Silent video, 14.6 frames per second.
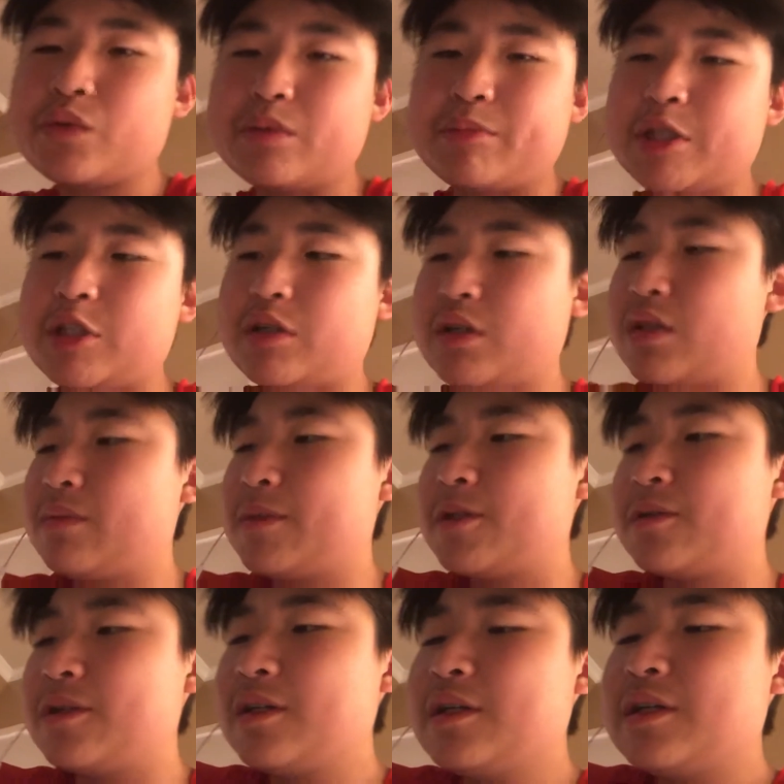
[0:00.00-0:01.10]
am I talking about?
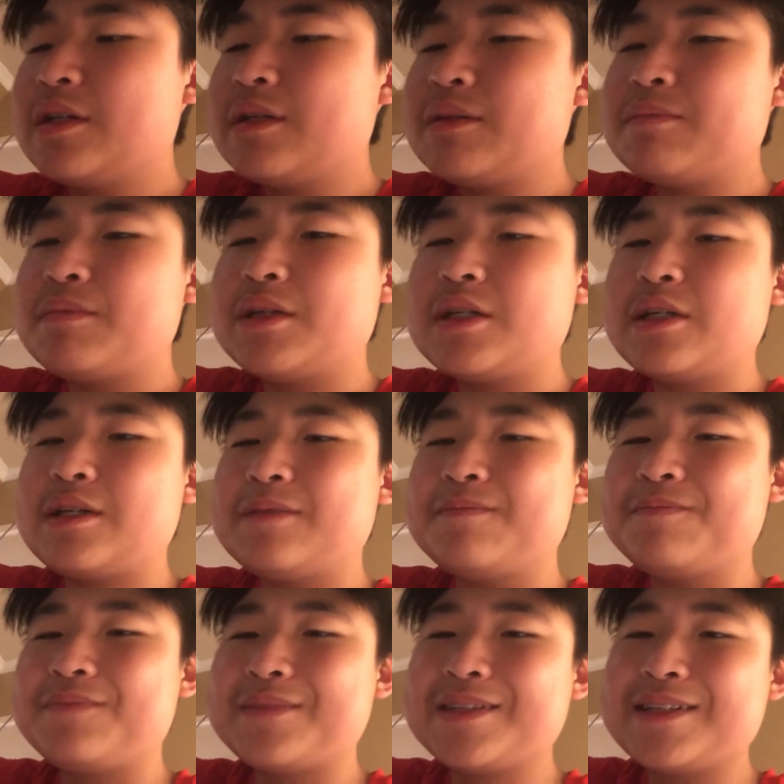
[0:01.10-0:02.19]
But
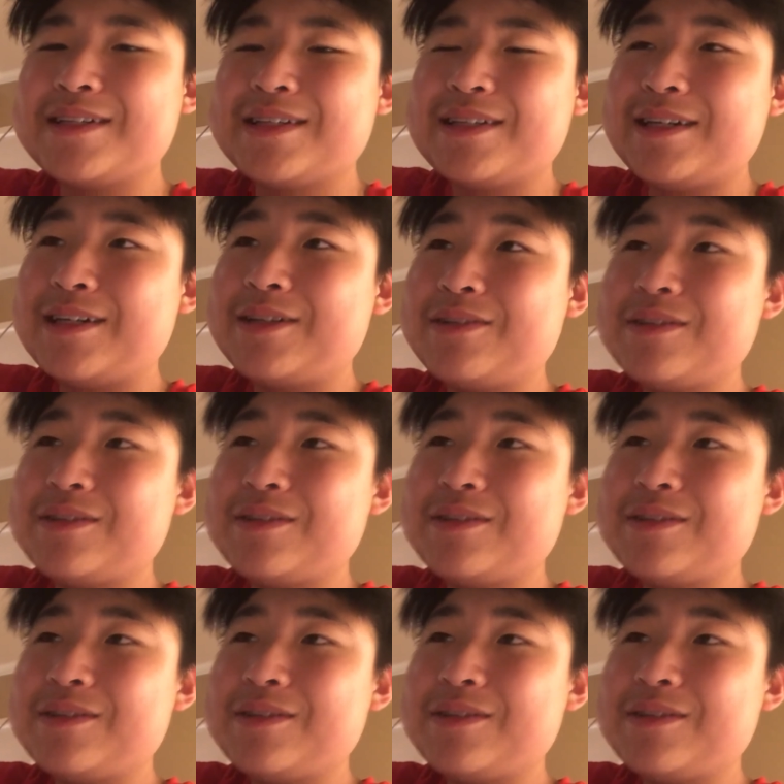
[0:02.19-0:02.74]
I know